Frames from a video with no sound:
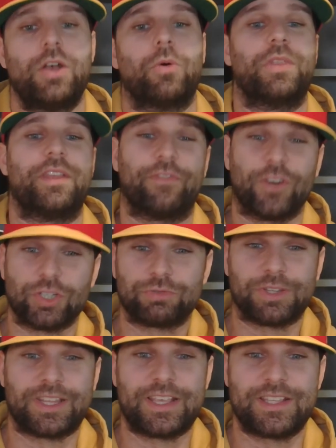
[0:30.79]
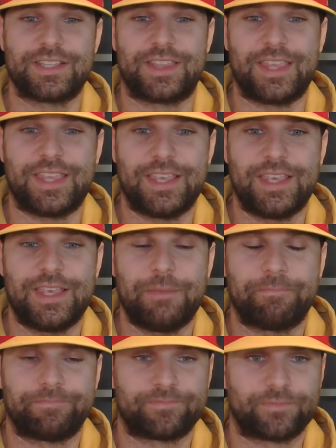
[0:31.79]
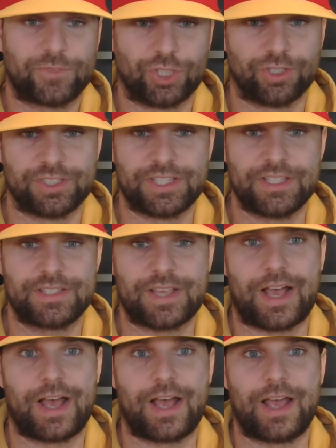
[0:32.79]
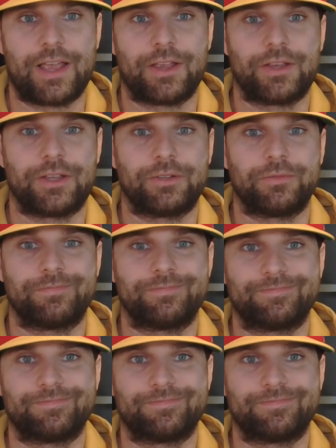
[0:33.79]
When they first released the jerseys, I